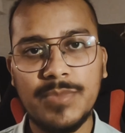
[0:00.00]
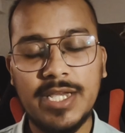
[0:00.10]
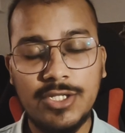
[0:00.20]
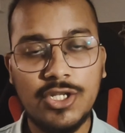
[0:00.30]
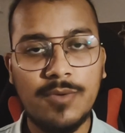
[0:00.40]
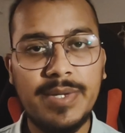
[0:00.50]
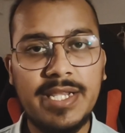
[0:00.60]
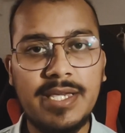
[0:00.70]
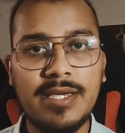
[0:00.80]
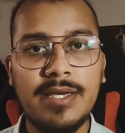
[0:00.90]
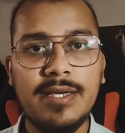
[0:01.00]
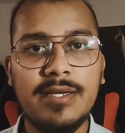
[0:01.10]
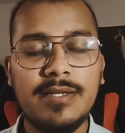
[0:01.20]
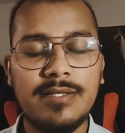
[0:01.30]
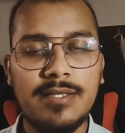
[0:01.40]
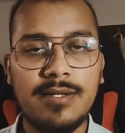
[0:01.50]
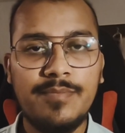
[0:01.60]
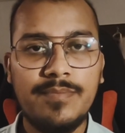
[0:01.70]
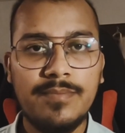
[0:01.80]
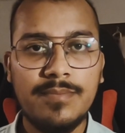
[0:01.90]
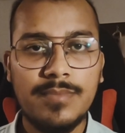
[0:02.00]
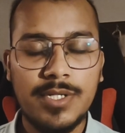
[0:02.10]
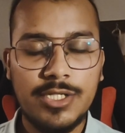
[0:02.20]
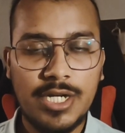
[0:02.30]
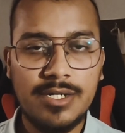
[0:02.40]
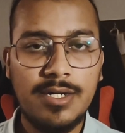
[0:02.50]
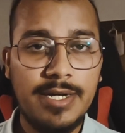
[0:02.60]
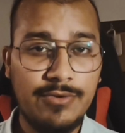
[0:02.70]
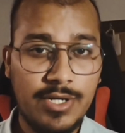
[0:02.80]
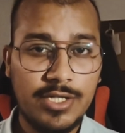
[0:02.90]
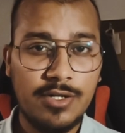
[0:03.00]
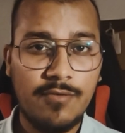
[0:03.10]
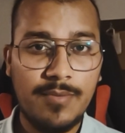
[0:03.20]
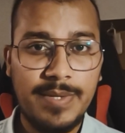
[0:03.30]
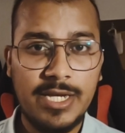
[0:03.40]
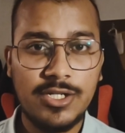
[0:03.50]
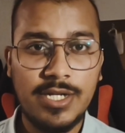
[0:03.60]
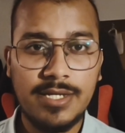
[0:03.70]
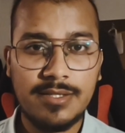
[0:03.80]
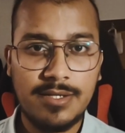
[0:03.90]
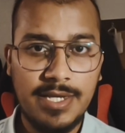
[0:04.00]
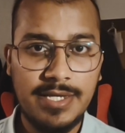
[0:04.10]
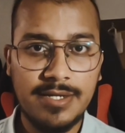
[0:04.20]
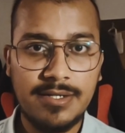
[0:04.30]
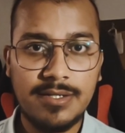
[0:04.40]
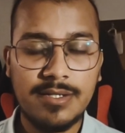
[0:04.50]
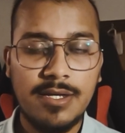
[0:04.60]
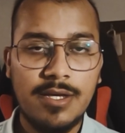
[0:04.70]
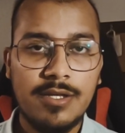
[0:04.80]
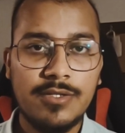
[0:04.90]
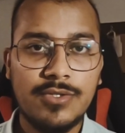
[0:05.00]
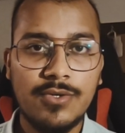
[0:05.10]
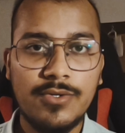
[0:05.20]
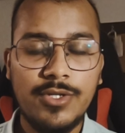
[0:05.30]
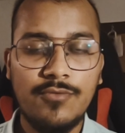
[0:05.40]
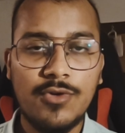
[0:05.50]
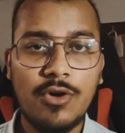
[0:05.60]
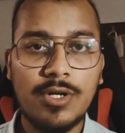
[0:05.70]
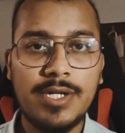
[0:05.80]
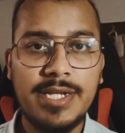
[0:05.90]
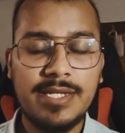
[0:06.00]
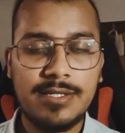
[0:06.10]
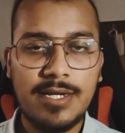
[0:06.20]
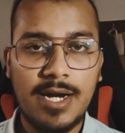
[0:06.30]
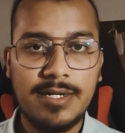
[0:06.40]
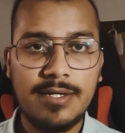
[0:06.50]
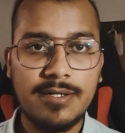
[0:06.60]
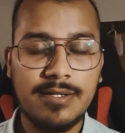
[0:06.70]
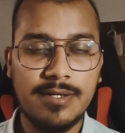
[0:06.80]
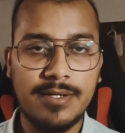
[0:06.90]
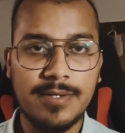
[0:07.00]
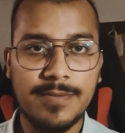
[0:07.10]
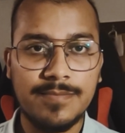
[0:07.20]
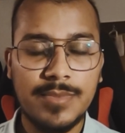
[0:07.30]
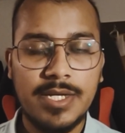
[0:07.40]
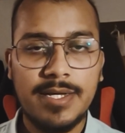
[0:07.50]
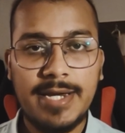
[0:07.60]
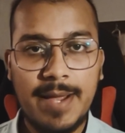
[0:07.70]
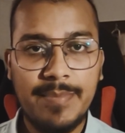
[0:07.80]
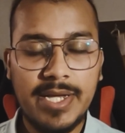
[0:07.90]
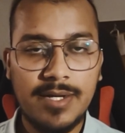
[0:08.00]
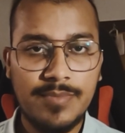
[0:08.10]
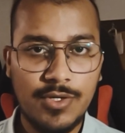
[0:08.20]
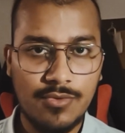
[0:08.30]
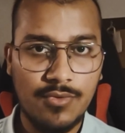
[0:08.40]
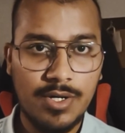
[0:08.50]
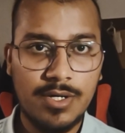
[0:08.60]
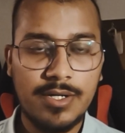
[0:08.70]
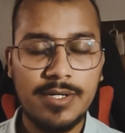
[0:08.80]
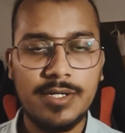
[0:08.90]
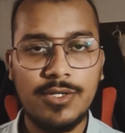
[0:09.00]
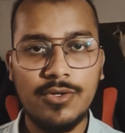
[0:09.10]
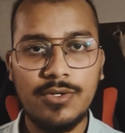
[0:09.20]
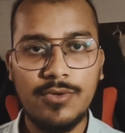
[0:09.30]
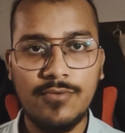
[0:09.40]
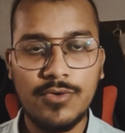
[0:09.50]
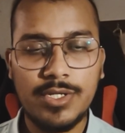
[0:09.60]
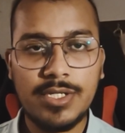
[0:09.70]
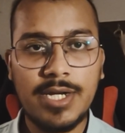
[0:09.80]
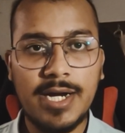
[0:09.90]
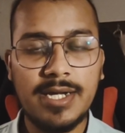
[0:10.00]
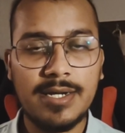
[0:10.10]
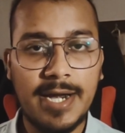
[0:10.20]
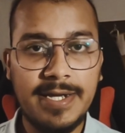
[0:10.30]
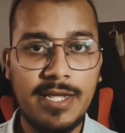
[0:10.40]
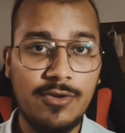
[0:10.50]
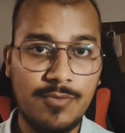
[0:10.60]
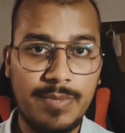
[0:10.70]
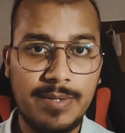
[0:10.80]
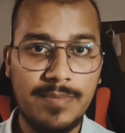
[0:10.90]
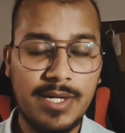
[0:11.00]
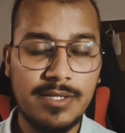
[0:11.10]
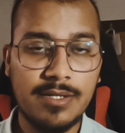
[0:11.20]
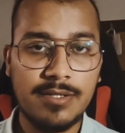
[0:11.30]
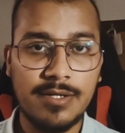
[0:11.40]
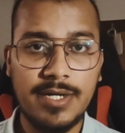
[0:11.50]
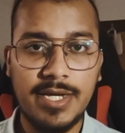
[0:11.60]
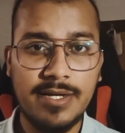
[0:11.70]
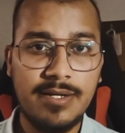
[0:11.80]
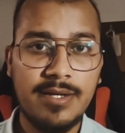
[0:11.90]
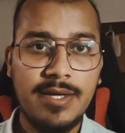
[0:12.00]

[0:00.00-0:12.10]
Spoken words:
in Germany the general duration of a PhD is 3 years. So you would already start wrapping up your work. You would start writing your paper in the third year